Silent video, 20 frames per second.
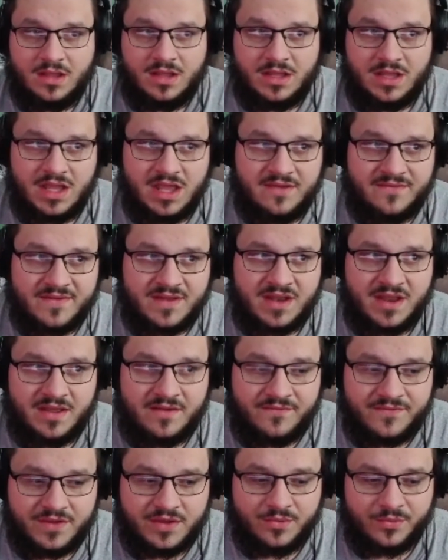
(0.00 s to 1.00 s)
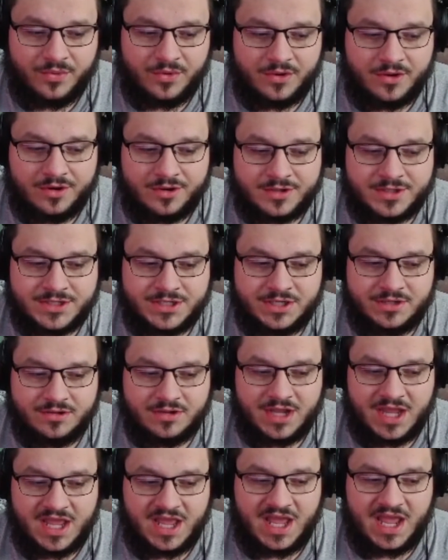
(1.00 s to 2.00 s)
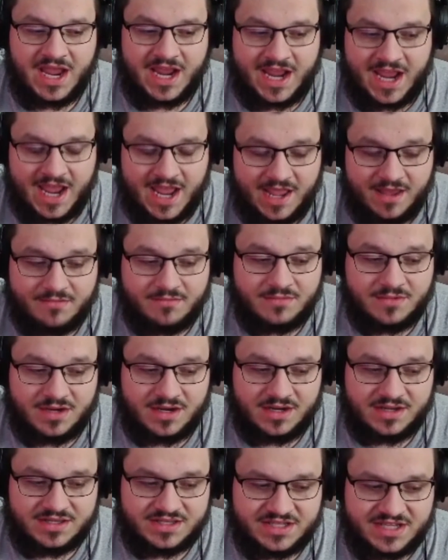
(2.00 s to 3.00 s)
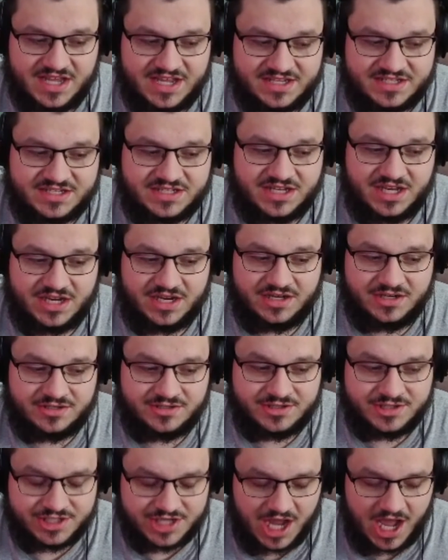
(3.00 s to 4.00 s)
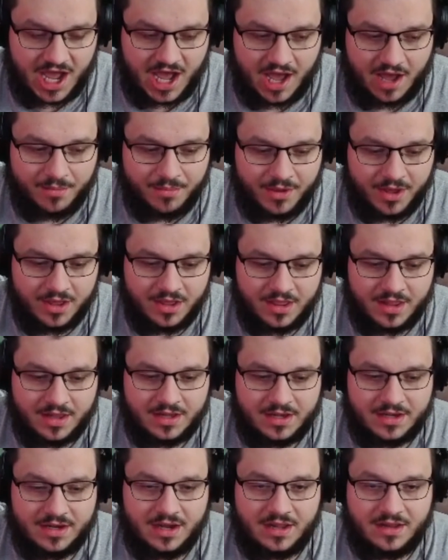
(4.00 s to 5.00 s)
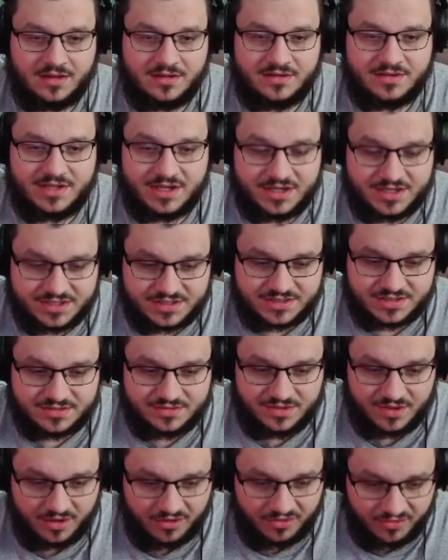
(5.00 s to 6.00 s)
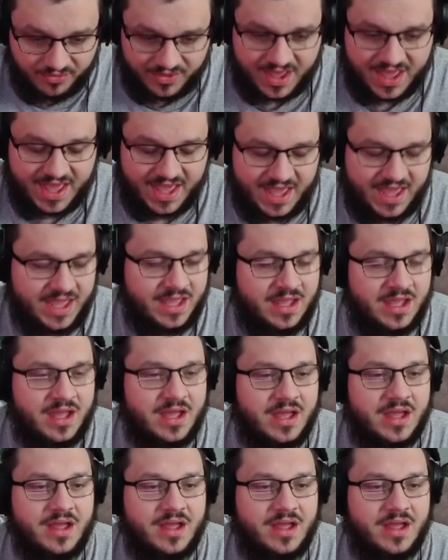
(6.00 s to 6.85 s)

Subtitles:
even if you were to get a game testing job, there is no way